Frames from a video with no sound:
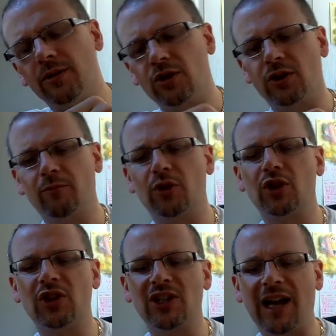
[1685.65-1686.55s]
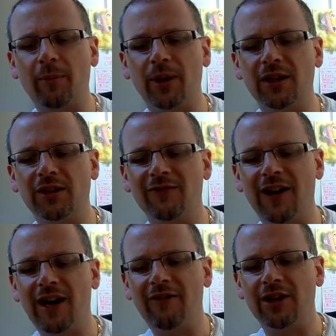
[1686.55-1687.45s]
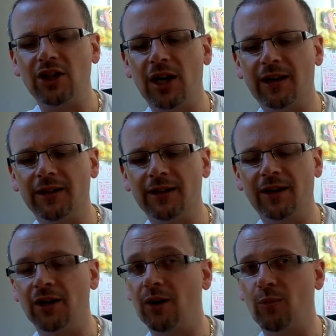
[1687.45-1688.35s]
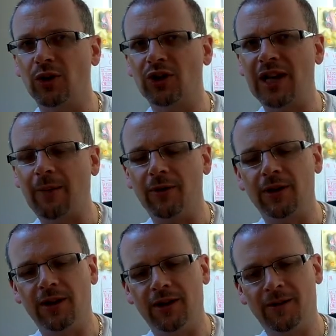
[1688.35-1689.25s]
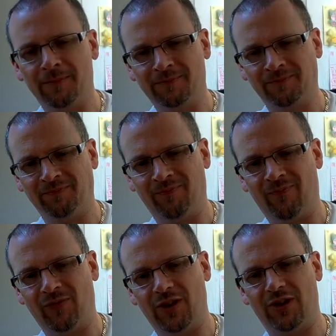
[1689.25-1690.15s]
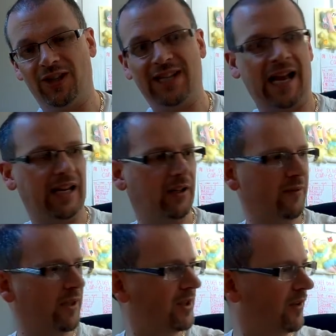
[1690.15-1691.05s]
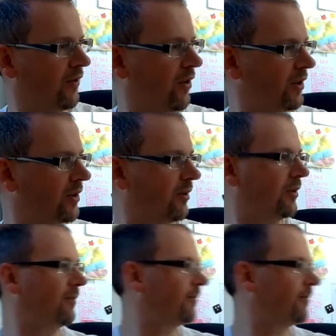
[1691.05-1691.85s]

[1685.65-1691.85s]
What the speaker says: Just snap it very gently. I don't want to snap the tail of this device. Hold on.